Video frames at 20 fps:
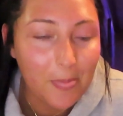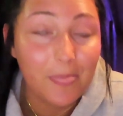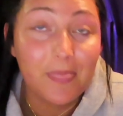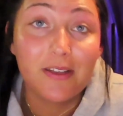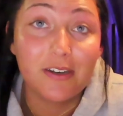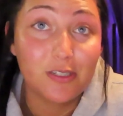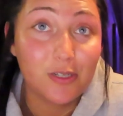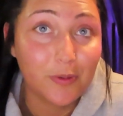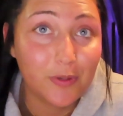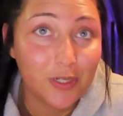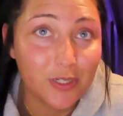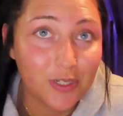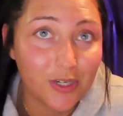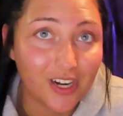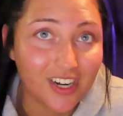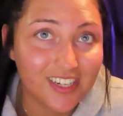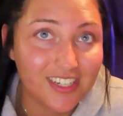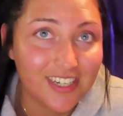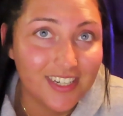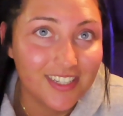There's no
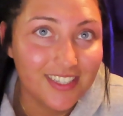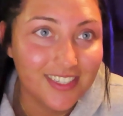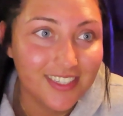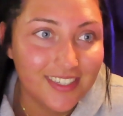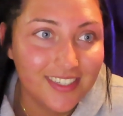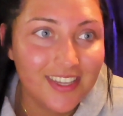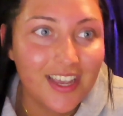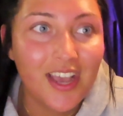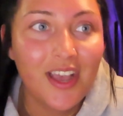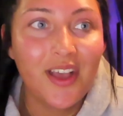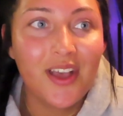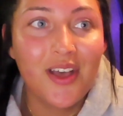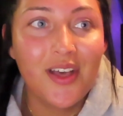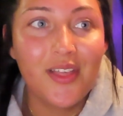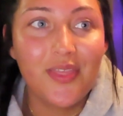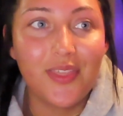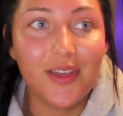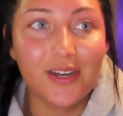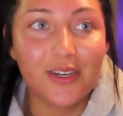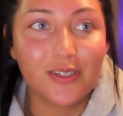instructions.
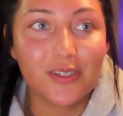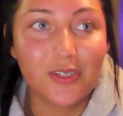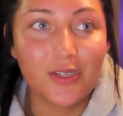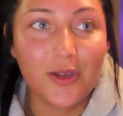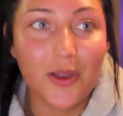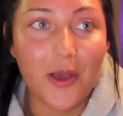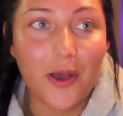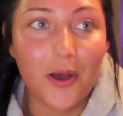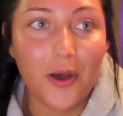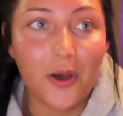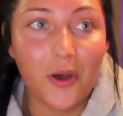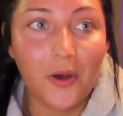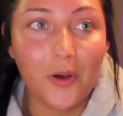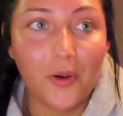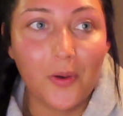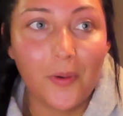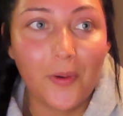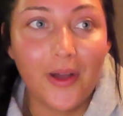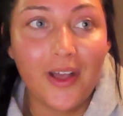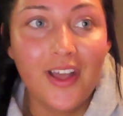There's
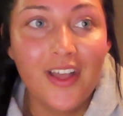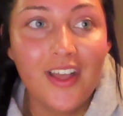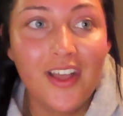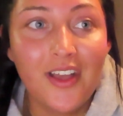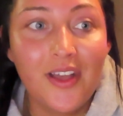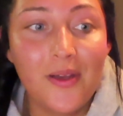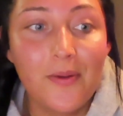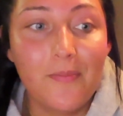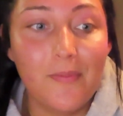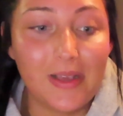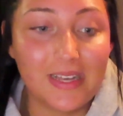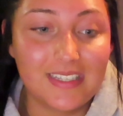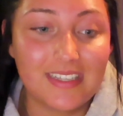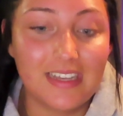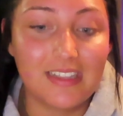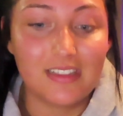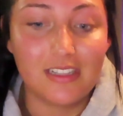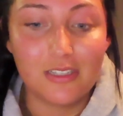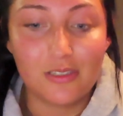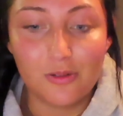no mix
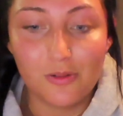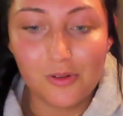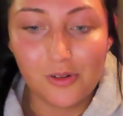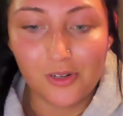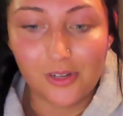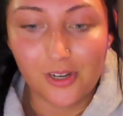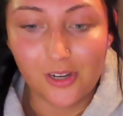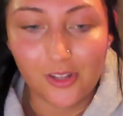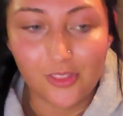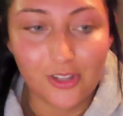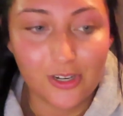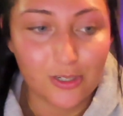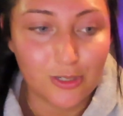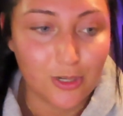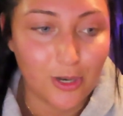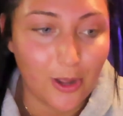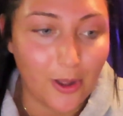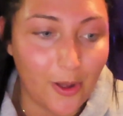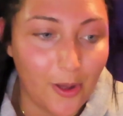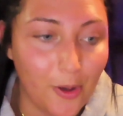it in this order. There's
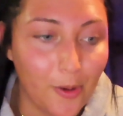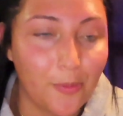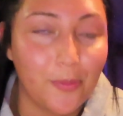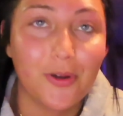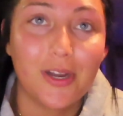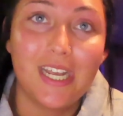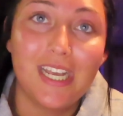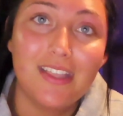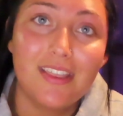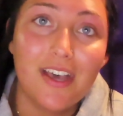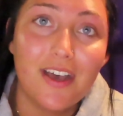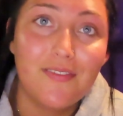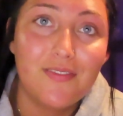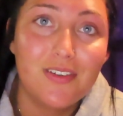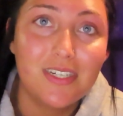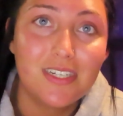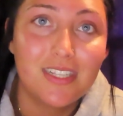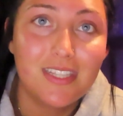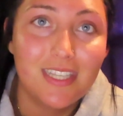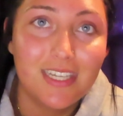no preheat the
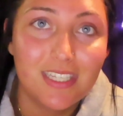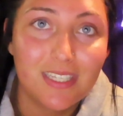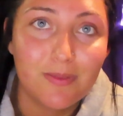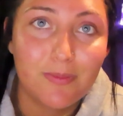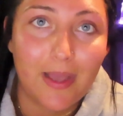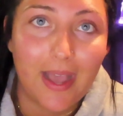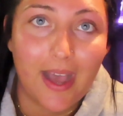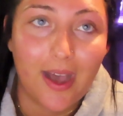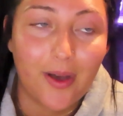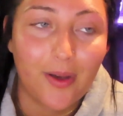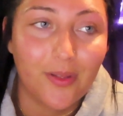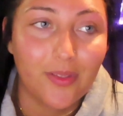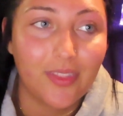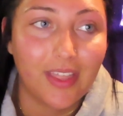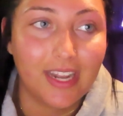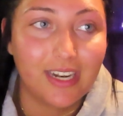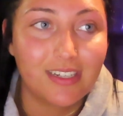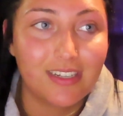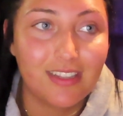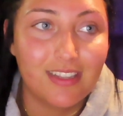oven to this amount,
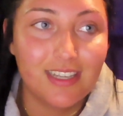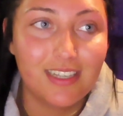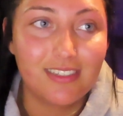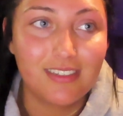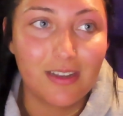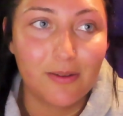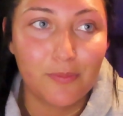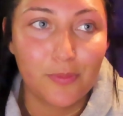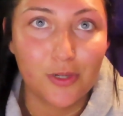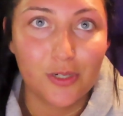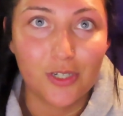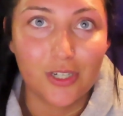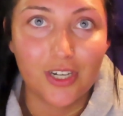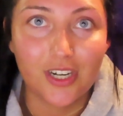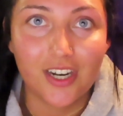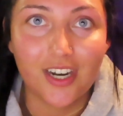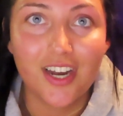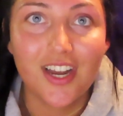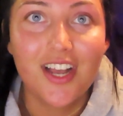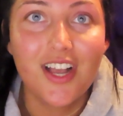like to this
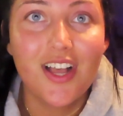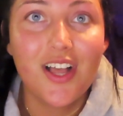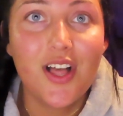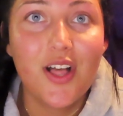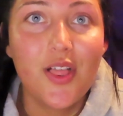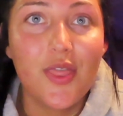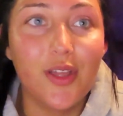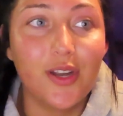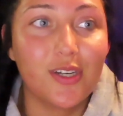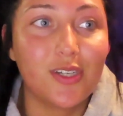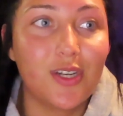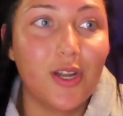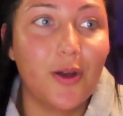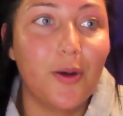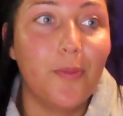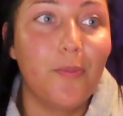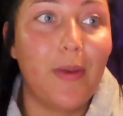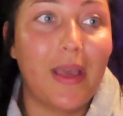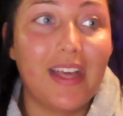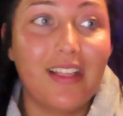temperature. There's
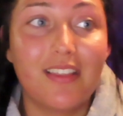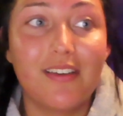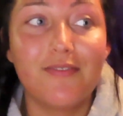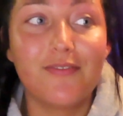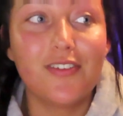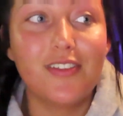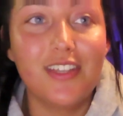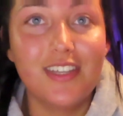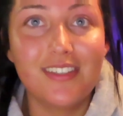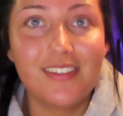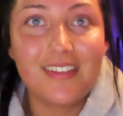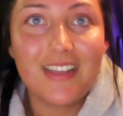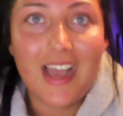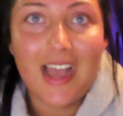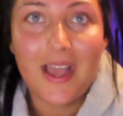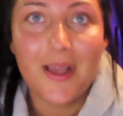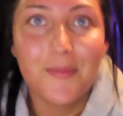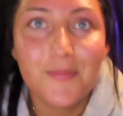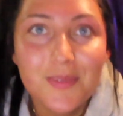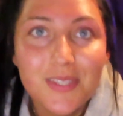no bake them for this
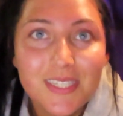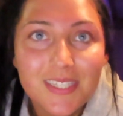time.